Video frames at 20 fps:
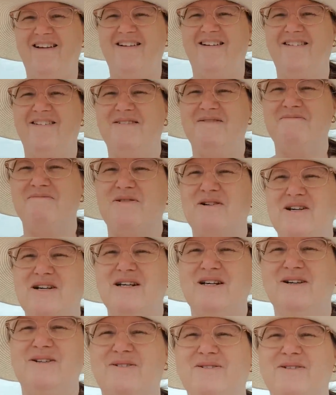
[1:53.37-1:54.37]
Oh my
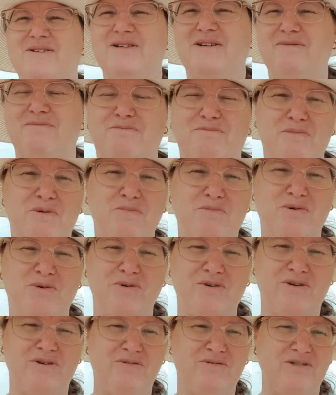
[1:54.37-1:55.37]
god, a
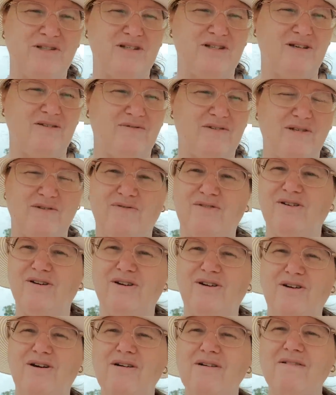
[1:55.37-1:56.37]
memorial service for a
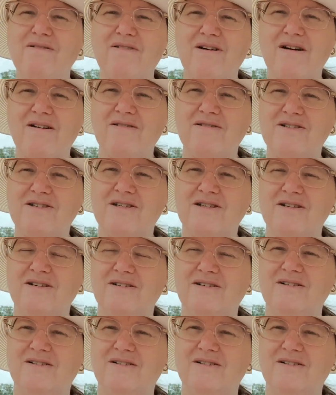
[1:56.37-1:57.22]
cockroach.